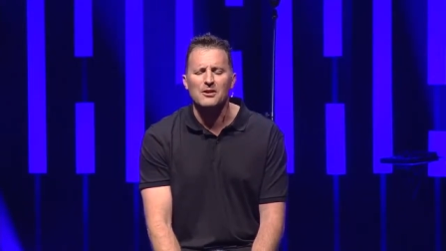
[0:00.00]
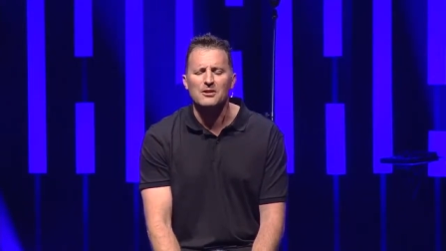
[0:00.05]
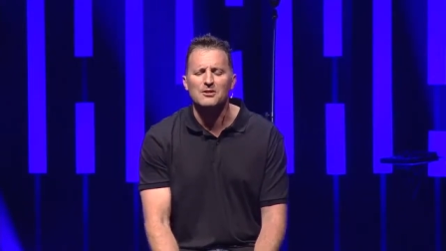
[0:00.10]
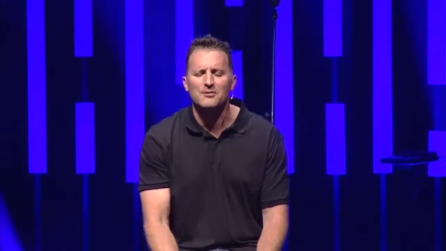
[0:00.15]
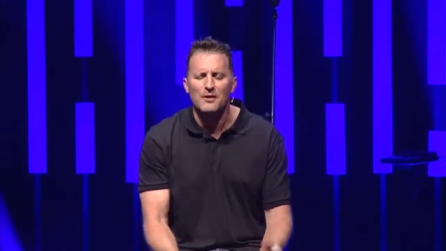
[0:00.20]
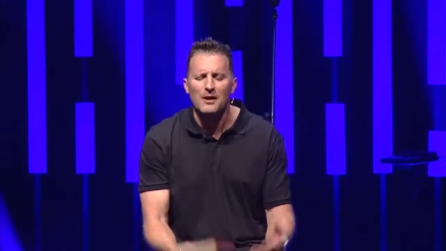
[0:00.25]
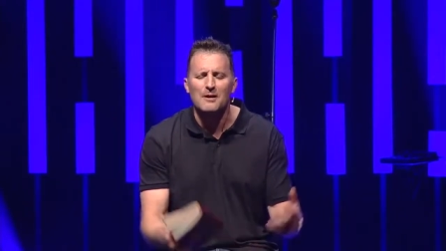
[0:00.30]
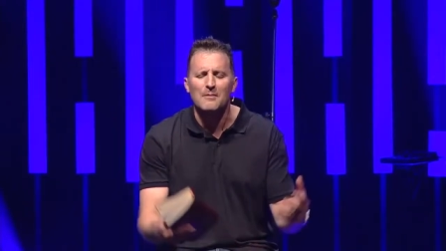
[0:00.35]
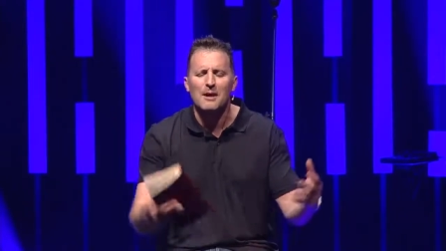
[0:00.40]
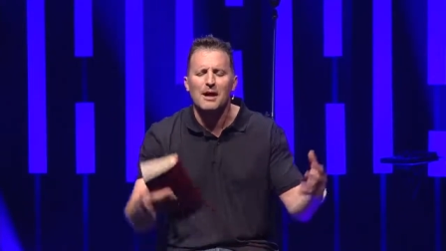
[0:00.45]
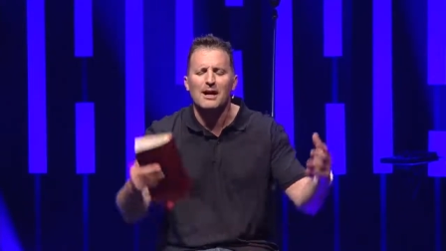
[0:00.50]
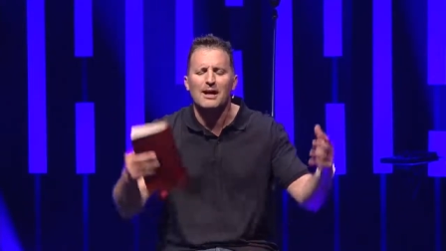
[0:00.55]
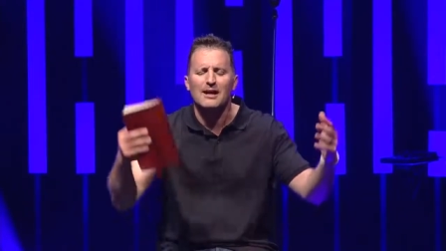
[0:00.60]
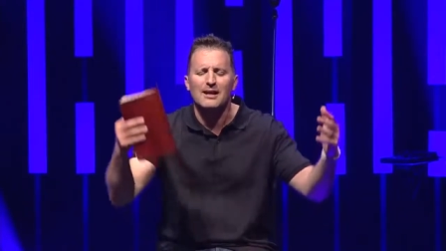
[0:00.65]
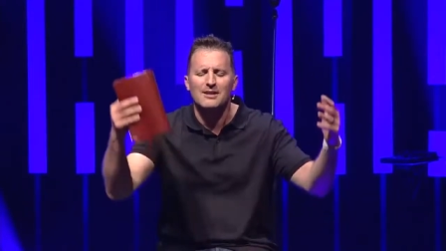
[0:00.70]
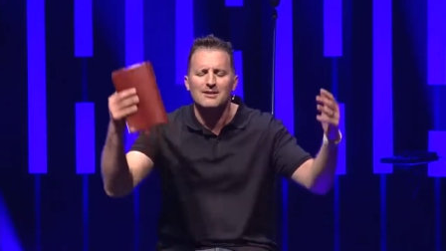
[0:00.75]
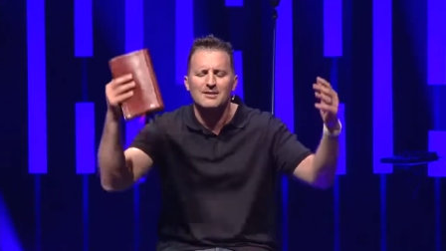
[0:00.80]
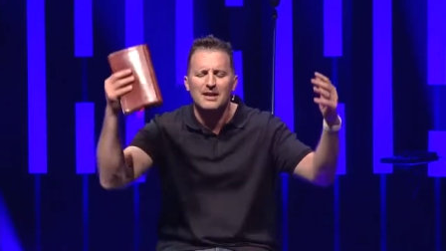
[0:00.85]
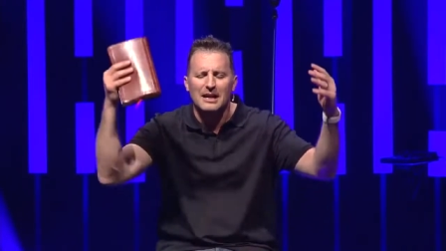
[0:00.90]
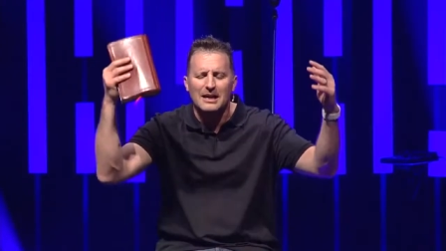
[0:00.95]
This friend of mine
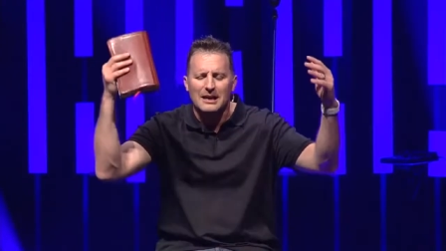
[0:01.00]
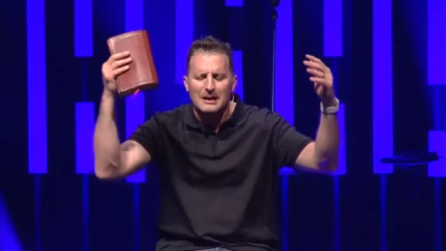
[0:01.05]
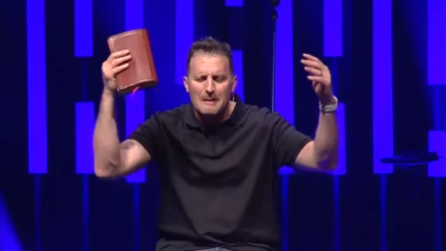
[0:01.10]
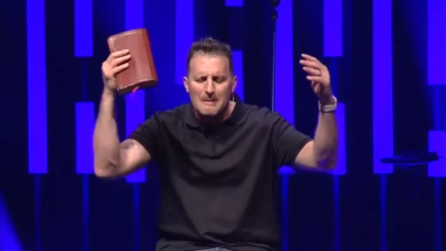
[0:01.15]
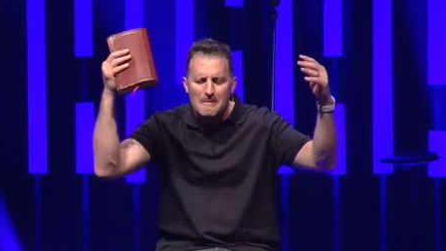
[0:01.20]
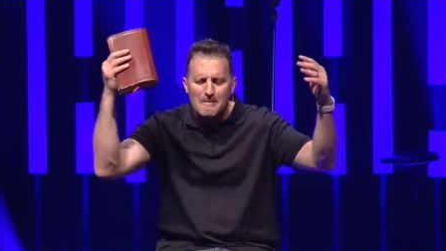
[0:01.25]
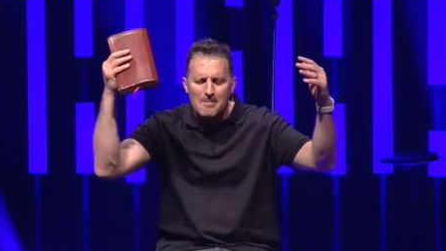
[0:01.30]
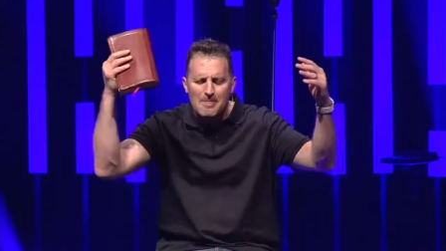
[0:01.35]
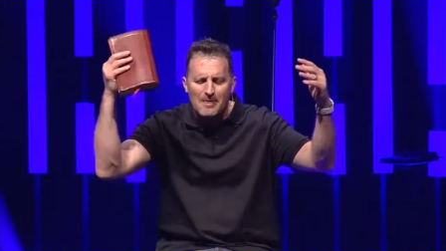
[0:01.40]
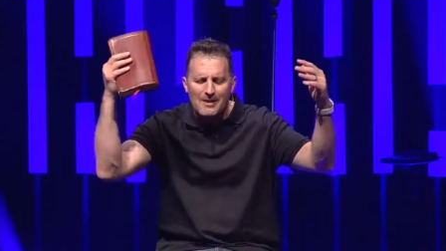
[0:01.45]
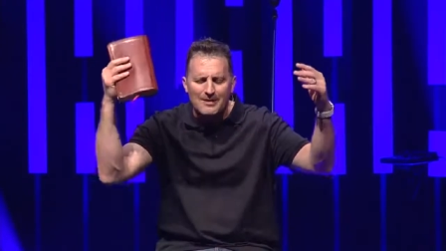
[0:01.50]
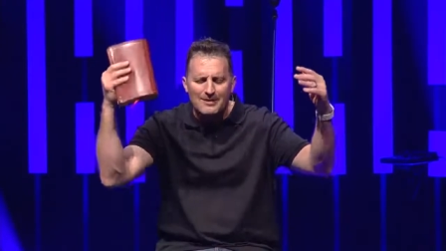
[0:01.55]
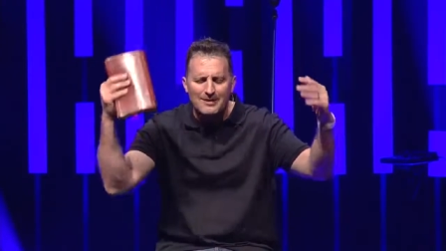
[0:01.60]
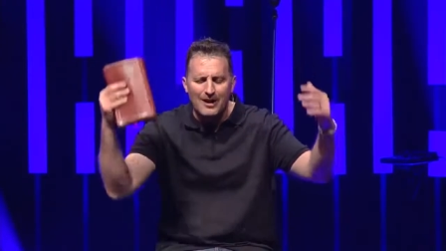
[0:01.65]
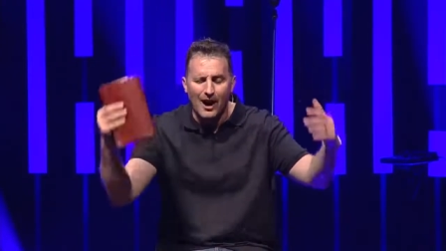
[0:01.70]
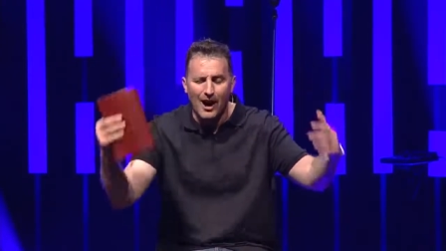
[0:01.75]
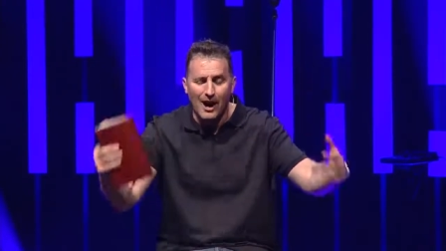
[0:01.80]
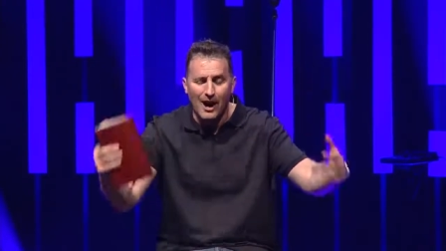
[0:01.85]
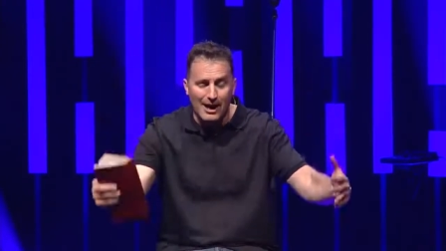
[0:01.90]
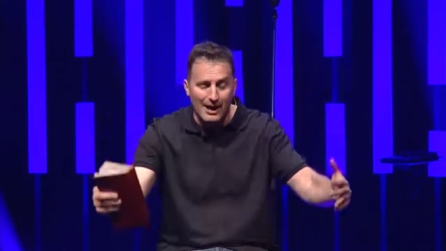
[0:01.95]
is like
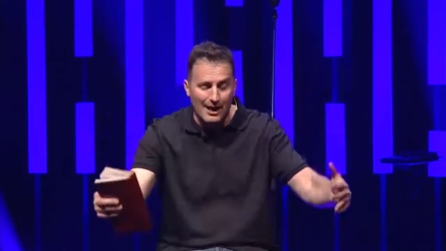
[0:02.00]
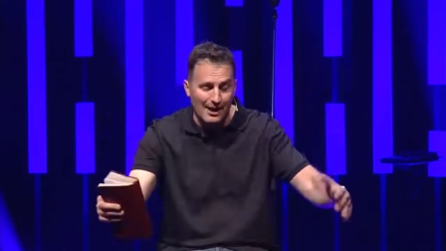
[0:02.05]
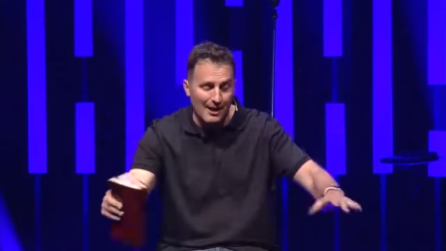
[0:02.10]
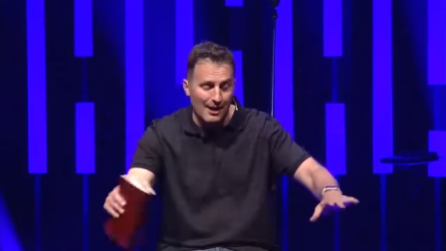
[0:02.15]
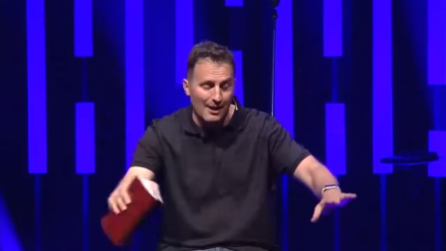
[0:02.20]
dying.